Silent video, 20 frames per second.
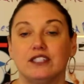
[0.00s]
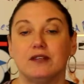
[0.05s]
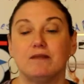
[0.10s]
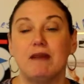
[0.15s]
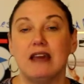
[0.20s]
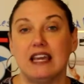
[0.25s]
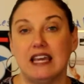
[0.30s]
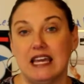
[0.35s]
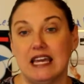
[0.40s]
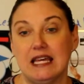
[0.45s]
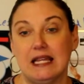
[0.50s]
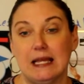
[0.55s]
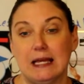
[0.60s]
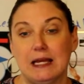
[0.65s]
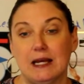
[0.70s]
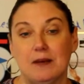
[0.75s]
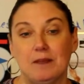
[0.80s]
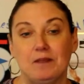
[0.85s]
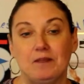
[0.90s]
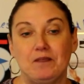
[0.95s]
to make
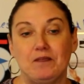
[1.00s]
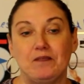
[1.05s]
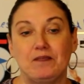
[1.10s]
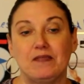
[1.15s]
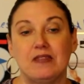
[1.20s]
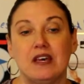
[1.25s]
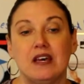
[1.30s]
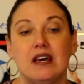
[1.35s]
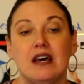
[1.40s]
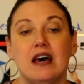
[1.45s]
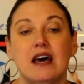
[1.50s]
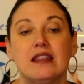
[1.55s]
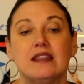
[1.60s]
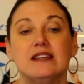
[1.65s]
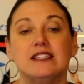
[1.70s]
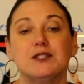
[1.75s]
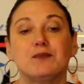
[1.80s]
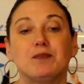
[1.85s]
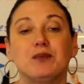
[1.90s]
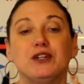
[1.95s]
helium.
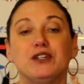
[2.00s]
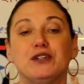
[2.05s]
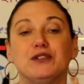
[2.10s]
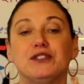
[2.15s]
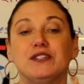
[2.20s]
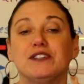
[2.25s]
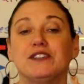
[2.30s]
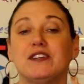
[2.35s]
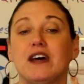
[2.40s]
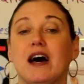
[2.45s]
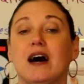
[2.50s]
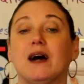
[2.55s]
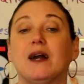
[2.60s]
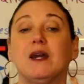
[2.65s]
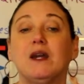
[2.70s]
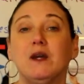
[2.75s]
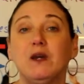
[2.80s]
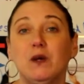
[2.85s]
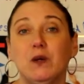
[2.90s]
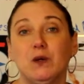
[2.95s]
This produces a
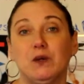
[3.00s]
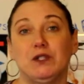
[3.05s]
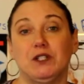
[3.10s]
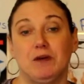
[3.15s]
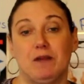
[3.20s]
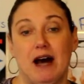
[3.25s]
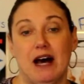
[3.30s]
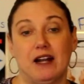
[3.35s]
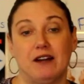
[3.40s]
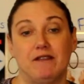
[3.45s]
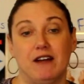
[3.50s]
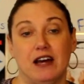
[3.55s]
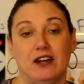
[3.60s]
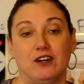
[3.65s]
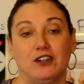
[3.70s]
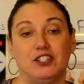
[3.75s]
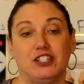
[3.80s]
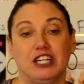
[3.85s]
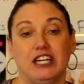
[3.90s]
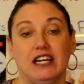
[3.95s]
huge amount of
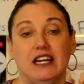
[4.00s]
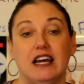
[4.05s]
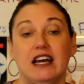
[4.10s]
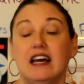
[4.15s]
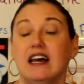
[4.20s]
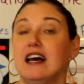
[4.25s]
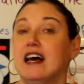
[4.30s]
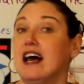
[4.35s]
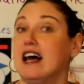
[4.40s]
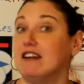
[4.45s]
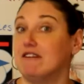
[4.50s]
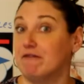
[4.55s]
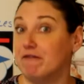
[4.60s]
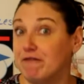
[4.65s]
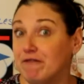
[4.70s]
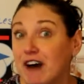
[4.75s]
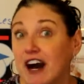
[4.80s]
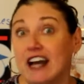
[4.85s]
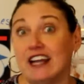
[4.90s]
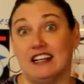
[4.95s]
energy, and
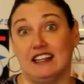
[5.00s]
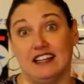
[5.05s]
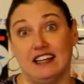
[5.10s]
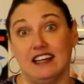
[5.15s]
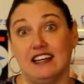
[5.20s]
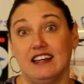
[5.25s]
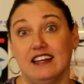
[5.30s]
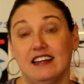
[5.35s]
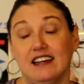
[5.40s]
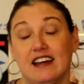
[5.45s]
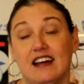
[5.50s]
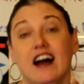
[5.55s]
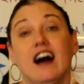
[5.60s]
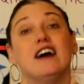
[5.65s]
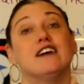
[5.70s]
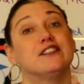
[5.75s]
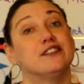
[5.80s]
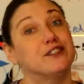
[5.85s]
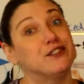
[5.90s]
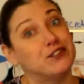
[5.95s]
finally,
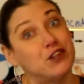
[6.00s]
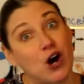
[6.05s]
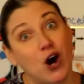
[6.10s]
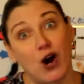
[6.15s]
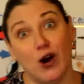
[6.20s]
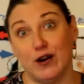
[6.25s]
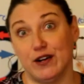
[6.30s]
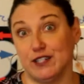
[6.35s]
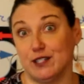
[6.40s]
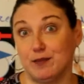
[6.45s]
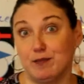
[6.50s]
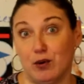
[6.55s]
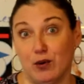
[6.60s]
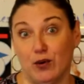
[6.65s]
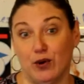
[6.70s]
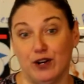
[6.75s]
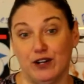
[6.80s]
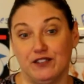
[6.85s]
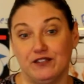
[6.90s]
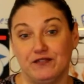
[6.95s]
a star is
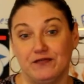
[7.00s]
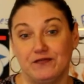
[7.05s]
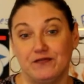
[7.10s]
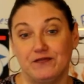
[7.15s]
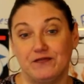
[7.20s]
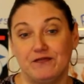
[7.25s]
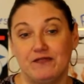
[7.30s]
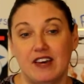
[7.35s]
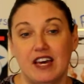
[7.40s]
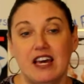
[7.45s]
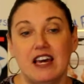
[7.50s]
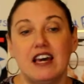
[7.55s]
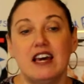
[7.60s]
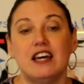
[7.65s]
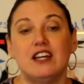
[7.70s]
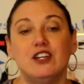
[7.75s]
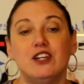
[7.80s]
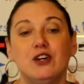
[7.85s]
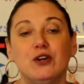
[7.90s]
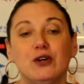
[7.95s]
born.
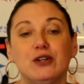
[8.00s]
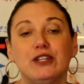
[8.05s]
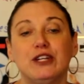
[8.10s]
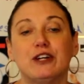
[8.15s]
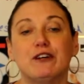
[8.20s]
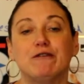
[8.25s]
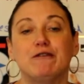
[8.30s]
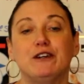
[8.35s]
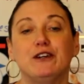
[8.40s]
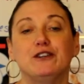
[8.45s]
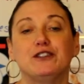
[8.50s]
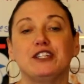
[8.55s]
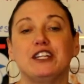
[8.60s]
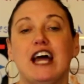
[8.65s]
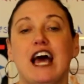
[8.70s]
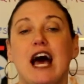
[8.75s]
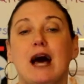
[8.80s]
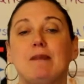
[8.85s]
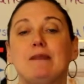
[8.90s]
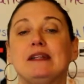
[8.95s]
Nuclear fusion
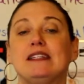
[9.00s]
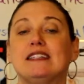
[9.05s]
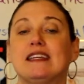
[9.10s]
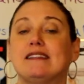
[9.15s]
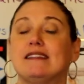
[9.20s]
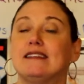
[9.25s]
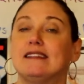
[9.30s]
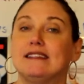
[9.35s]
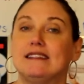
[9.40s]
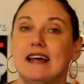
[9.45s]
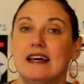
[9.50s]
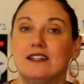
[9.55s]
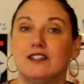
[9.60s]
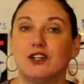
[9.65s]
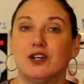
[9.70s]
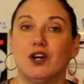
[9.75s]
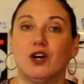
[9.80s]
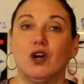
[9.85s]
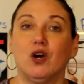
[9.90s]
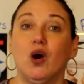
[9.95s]
happens at the
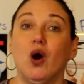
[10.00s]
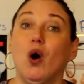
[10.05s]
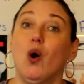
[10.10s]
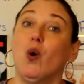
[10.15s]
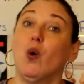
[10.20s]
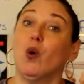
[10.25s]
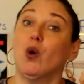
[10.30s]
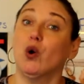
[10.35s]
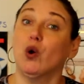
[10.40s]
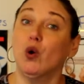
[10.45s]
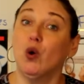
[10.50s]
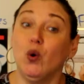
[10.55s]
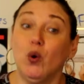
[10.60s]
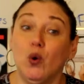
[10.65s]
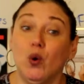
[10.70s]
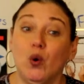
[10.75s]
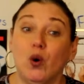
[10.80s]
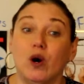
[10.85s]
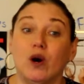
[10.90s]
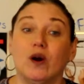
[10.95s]
center or
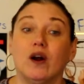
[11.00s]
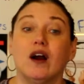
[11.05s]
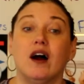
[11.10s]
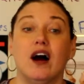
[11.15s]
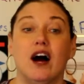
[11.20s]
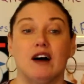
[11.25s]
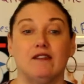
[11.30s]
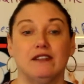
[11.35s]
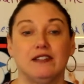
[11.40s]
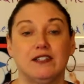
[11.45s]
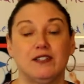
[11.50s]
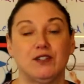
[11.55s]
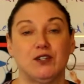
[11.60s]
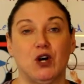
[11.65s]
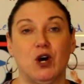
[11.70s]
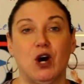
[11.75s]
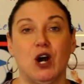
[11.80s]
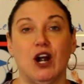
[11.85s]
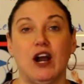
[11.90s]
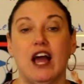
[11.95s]
core of a
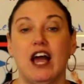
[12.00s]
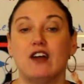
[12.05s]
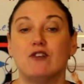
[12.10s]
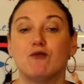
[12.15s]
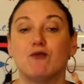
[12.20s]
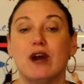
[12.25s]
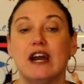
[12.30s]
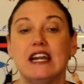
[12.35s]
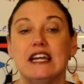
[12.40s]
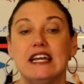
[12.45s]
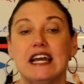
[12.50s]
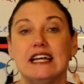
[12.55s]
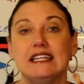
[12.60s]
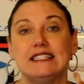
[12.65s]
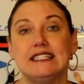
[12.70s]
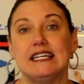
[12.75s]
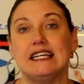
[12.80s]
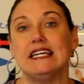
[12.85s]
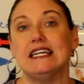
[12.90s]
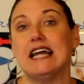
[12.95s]
star and
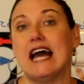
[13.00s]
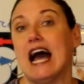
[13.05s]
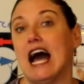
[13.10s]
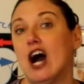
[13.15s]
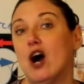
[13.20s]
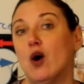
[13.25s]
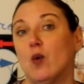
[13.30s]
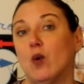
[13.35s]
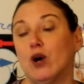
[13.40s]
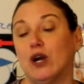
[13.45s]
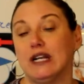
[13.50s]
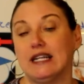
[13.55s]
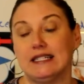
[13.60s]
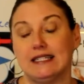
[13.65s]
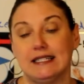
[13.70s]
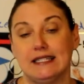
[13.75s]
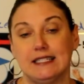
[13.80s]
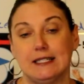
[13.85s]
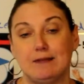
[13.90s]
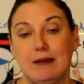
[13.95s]
radiates heat outward
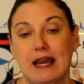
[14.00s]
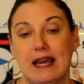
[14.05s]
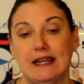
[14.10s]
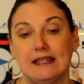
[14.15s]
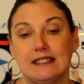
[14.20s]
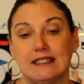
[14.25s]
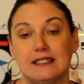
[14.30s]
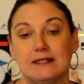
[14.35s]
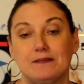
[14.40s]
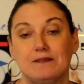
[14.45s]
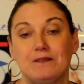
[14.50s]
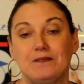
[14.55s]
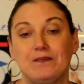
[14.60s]
into space.